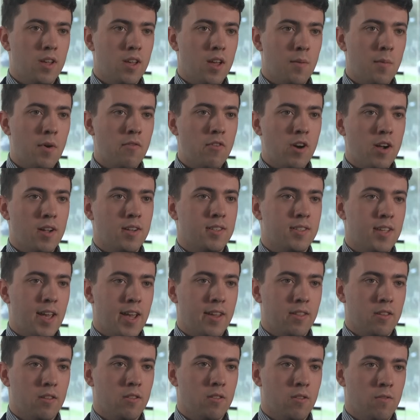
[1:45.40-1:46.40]
Am I right in
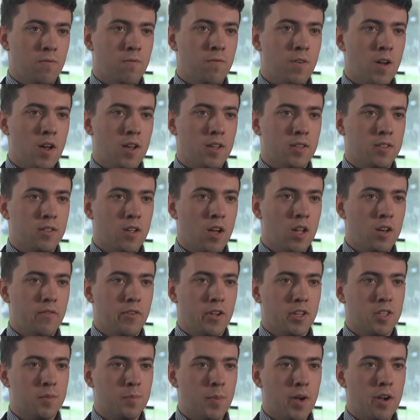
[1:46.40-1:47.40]
saying that the first kind of
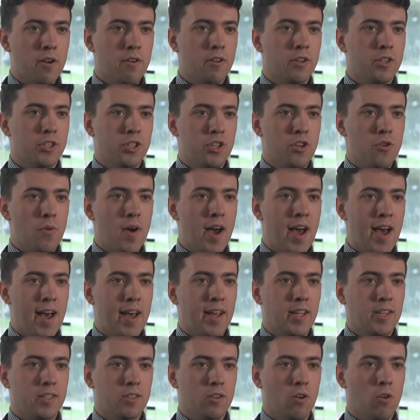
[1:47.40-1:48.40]
experience you
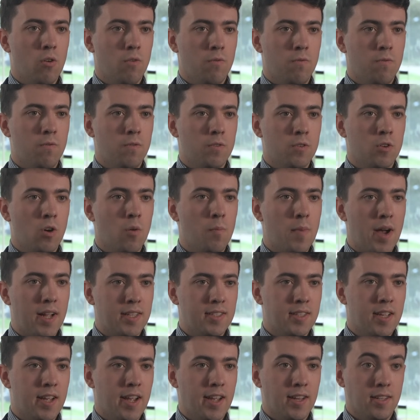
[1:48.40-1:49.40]
had of
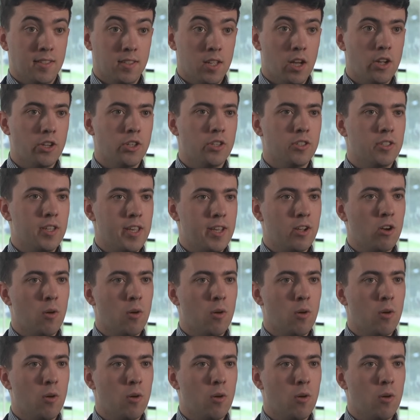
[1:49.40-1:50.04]
combating insurgency,